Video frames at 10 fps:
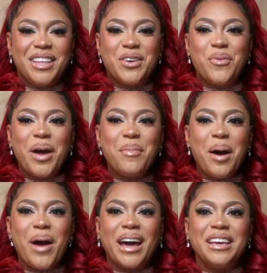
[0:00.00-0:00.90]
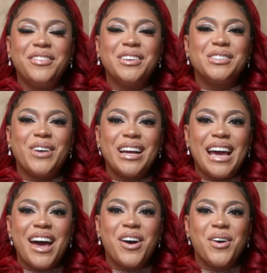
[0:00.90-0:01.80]
The way my body feels right
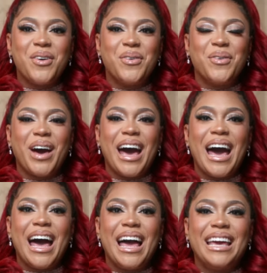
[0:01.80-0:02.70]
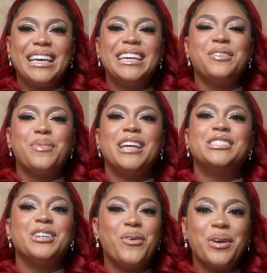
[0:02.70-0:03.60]
now, I couldn't
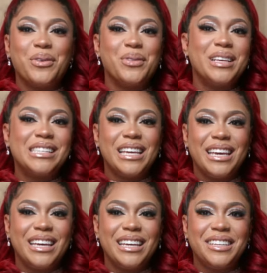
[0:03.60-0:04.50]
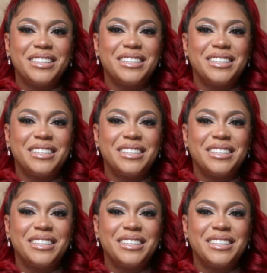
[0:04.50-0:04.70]
imagine going through this again